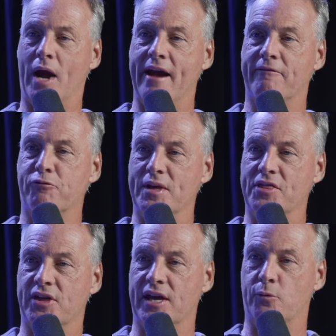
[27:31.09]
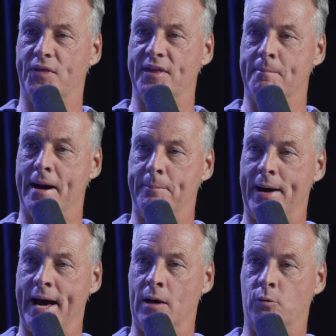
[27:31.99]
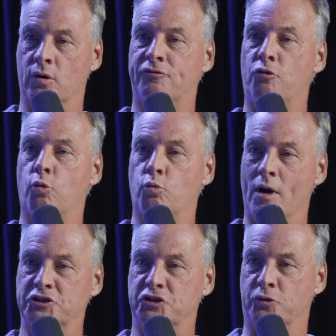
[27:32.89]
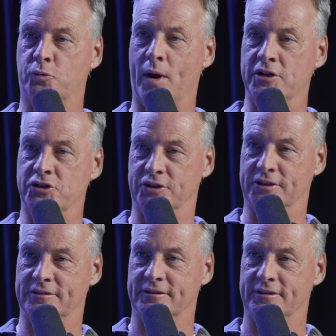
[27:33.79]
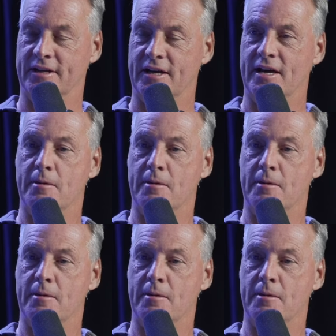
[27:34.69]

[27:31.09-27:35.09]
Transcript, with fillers: everything within my power for restoration. Mm-hmm.